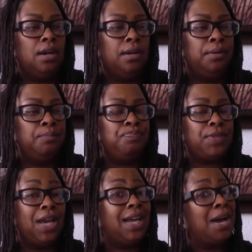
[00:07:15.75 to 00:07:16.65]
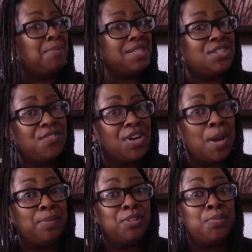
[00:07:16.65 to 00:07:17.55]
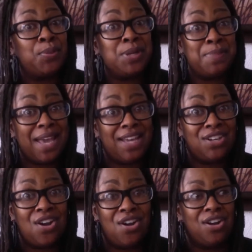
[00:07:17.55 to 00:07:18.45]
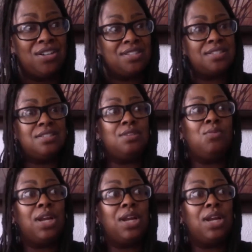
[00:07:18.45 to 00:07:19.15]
I got myself a couple of prepaid cards.